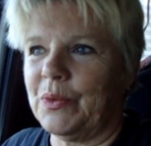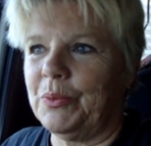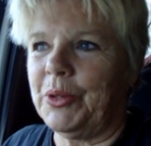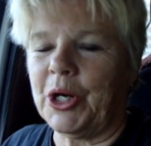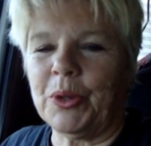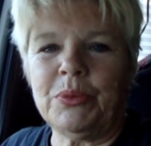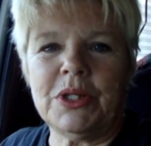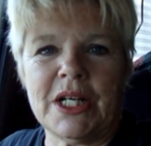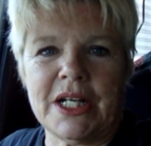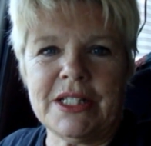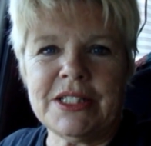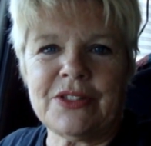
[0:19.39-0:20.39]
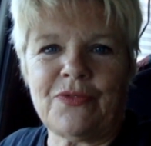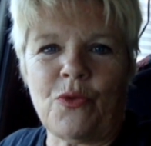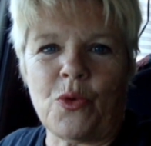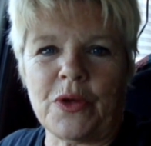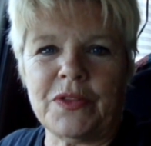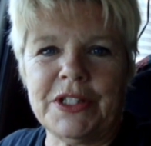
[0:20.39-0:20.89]
repair place
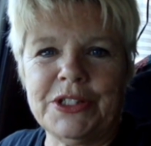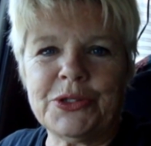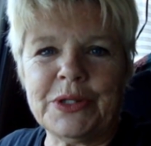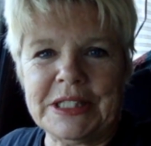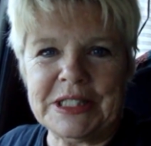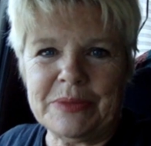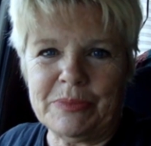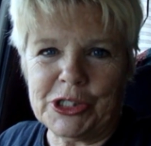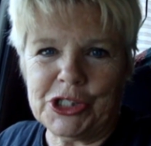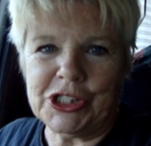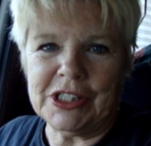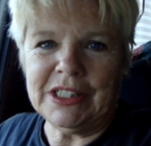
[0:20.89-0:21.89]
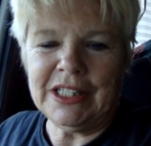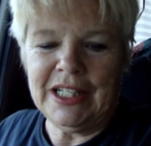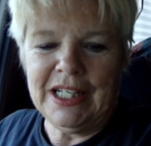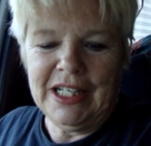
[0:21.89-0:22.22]
for the transmission,